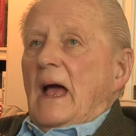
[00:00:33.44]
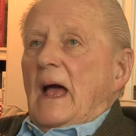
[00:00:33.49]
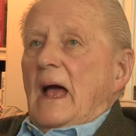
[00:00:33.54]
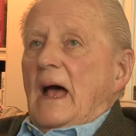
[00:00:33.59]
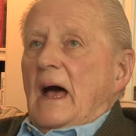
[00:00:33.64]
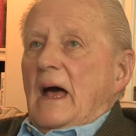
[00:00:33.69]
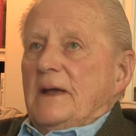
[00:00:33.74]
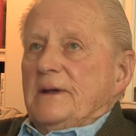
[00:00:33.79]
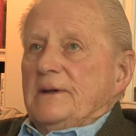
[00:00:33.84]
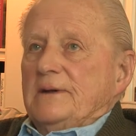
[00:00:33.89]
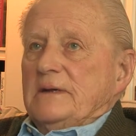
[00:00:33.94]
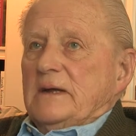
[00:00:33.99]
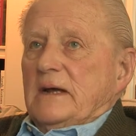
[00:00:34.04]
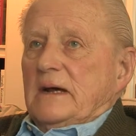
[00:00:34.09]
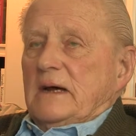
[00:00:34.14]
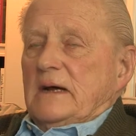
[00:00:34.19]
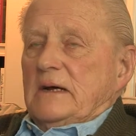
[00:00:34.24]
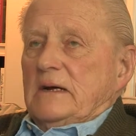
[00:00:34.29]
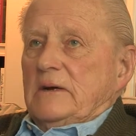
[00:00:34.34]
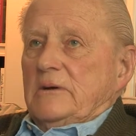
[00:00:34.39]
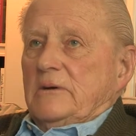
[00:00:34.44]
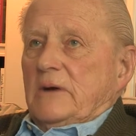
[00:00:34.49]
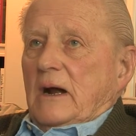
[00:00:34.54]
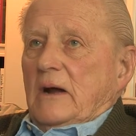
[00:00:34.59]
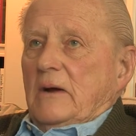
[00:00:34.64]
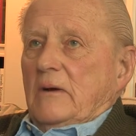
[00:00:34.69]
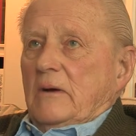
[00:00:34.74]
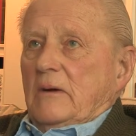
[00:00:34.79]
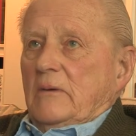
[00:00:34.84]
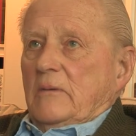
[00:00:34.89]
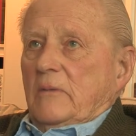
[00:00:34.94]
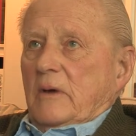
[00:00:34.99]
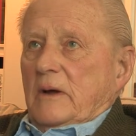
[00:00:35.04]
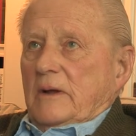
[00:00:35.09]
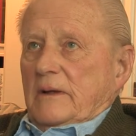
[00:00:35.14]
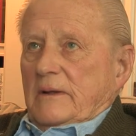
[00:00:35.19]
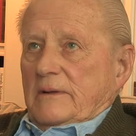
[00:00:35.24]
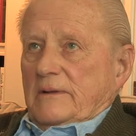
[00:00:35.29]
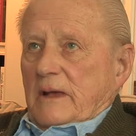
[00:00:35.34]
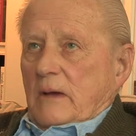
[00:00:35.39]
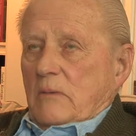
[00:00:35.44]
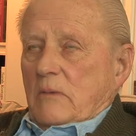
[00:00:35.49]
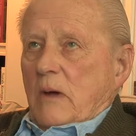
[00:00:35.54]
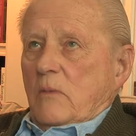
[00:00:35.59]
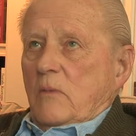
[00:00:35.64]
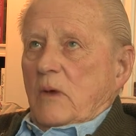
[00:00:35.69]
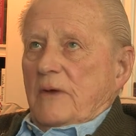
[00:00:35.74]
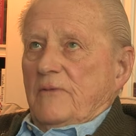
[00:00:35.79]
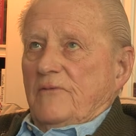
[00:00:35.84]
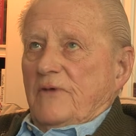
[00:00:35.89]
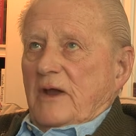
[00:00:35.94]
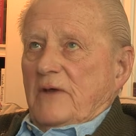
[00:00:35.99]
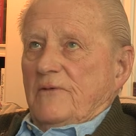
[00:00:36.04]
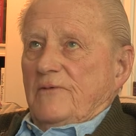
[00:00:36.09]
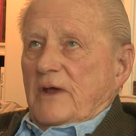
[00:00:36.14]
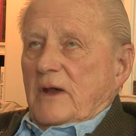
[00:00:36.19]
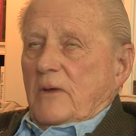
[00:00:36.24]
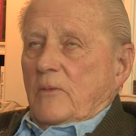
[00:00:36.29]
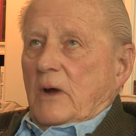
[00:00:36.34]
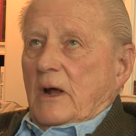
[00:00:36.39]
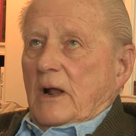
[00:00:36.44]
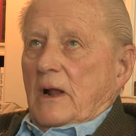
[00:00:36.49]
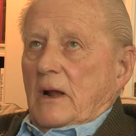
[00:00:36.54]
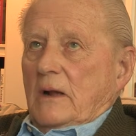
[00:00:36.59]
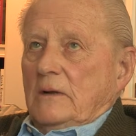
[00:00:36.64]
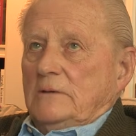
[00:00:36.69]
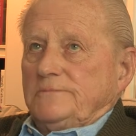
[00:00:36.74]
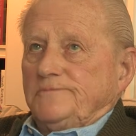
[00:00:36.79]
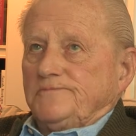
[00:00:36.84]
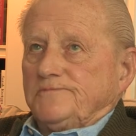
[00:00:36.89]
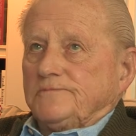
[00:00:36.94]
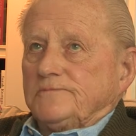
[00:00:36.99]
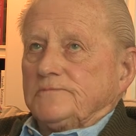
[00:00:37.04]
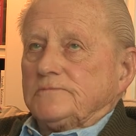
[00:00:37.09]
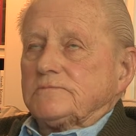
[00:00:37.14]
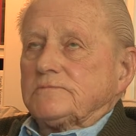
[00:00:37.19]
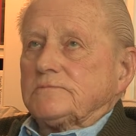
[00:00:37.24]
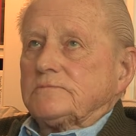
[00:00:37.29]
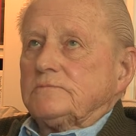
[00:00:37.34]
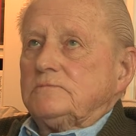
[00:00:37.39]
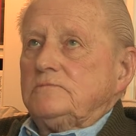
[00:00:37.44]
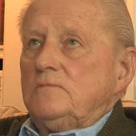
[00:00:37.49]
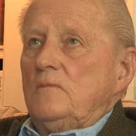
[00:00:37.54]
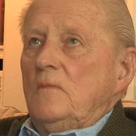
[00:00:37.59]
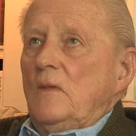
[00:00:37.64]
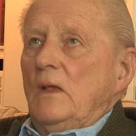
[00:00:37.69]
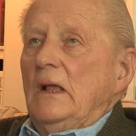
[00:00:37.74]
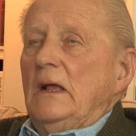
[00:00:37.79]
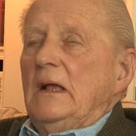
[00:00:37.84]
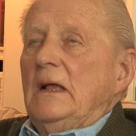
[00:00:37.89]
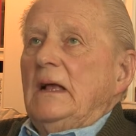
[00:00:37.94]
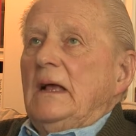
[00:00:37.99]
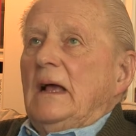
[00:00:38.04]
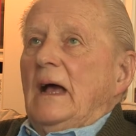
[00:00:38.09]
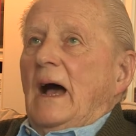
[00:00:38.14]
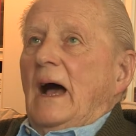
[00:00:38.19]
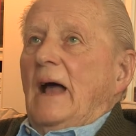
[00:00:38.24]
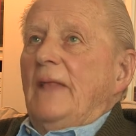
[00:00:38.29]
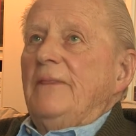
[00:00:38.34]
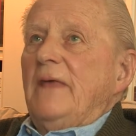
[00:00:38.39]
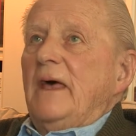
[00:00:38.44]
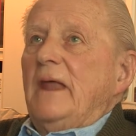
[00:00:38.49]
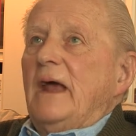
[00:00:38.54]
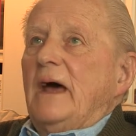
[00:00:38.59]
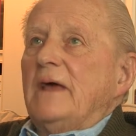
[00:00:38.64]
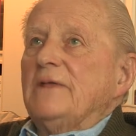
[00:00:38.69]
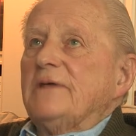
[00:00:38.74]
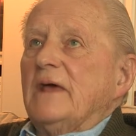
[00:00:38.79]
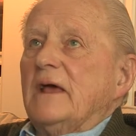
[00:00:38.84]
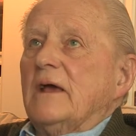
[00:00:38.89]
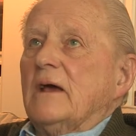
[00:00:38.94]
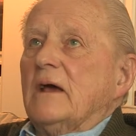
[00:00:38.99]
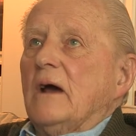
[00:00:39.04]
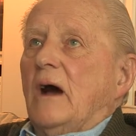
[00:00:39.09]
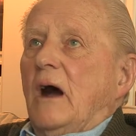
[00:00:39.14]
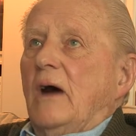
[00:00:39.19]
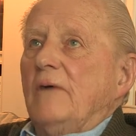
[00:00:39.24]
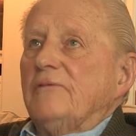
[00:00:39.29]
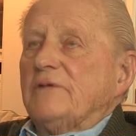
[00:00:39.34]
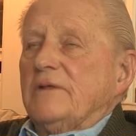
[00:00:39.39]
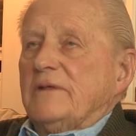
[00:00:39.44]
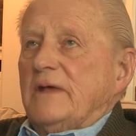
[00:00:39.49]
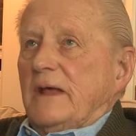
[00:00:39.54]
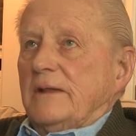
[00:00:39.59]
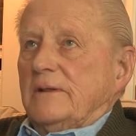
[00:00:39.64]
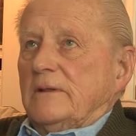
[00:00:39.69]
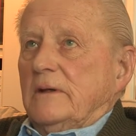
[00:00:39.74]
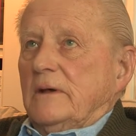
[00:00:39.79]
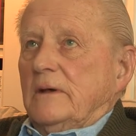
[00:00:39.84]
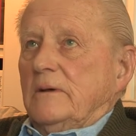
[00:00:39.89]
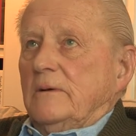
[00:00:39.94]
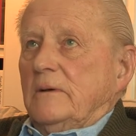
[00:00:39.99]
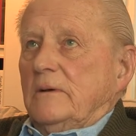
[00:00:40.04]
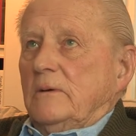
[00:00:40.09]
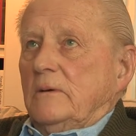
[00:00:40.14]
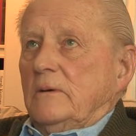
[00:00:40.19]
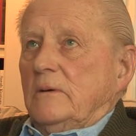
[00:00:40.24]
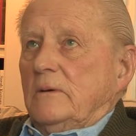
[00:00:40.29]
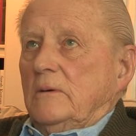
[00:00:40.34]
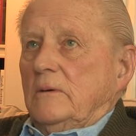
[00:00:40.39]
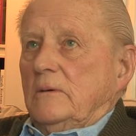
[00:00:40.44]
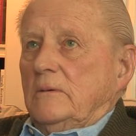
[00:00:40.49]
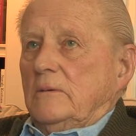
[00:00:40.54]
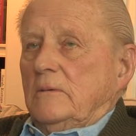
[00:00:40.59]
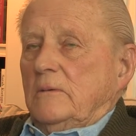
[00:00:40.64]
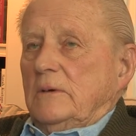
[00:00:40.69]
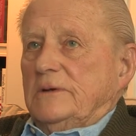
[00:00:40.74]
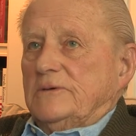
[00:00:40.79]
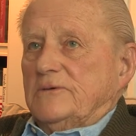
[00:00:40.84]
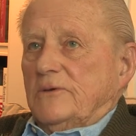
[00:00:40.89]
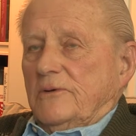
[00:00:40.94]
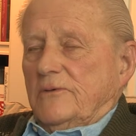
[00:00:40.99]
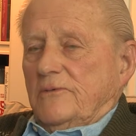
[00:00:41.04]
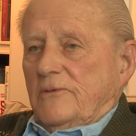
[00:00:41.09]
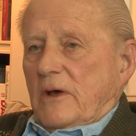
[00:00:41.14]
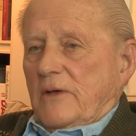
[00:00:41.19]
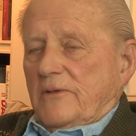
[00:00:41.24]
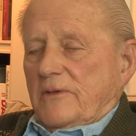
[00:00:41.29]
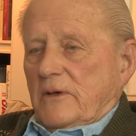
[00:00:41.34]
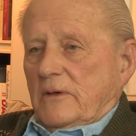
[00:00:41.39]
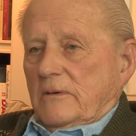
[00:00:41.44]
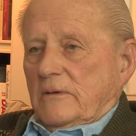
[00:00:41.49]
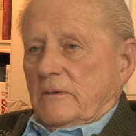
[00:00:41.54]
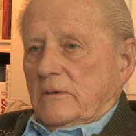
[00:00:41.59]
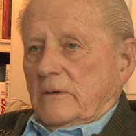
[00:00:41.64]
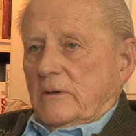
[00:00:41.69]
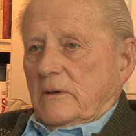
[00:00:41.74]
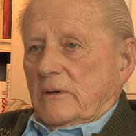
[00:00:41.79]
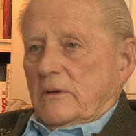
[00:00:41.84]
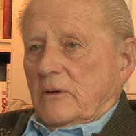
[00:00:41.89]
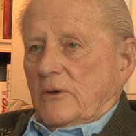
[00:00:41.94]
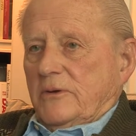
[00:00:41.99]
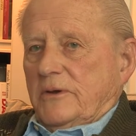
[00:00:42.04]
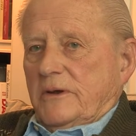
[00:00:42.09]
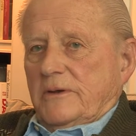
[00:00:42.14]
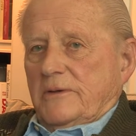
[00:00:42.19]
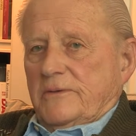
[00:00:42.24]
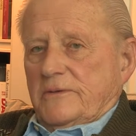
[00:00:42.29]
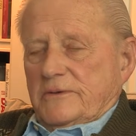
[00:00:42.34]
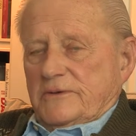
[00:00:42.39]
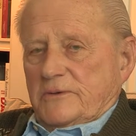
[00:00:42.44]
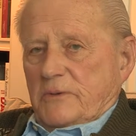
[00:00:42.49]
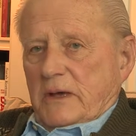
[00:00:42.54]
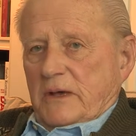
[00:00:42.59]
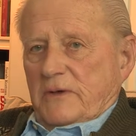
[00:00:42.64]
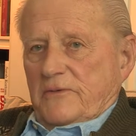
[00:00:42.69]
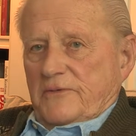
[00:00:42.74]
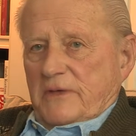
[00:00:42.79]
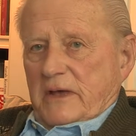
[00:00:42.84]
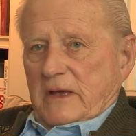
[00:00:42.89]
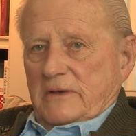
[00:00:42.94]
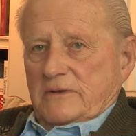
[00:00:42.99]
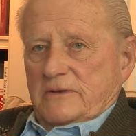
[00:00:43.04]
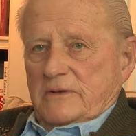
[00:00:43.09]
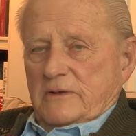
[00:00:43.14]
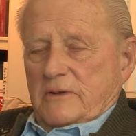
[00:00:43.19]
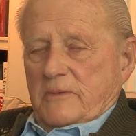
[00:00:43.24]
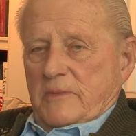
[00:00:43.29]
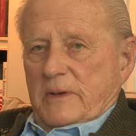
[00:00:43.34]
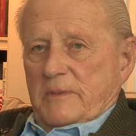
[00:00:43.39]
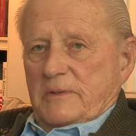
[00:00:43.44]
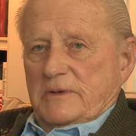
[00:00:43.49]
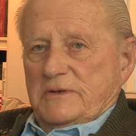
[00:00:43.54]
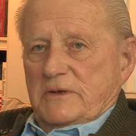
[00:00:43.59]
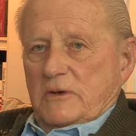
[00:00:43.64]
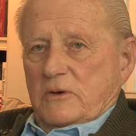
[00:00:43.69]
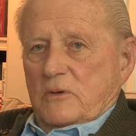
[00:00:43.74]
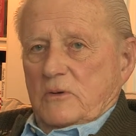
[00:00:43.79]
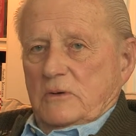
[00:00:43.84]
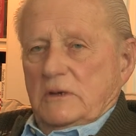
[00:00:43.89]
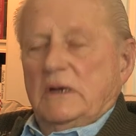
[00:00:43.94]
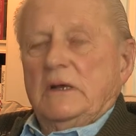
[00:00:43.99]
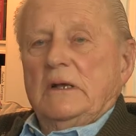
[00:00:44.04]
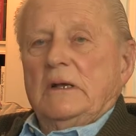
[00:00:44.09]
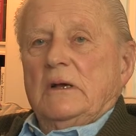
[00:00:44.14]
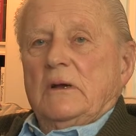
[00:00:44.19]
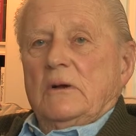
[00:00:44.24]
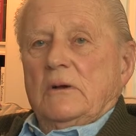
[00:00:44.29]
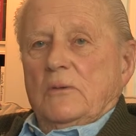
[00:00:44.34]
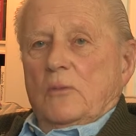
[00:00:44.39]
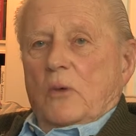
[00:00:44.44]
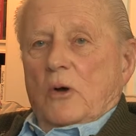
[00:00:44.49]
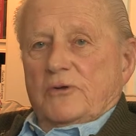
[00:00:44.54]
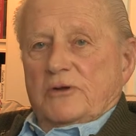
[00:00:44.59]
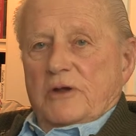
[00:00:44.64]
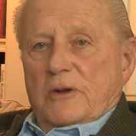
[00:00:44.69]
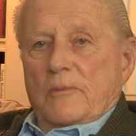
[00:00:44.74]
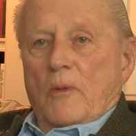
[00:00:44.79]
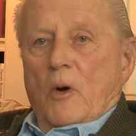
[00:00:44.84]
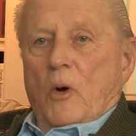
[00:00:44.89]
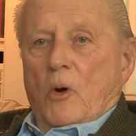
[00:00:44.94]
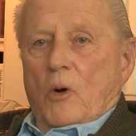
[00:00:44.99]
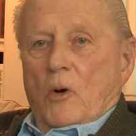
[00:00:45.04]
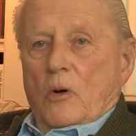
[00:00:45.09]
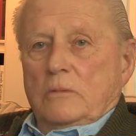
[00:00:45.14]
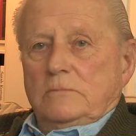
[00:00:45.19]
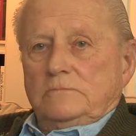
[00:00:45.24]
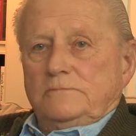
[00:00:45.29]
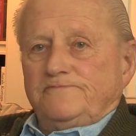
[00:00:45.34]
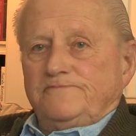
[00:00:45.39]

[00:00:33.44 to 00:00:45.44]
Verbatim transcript: And uh, uh, that one went very, very well. And then I think after that, uh, we sort of rather uh, got into the swing of things, and the BBC wanted more.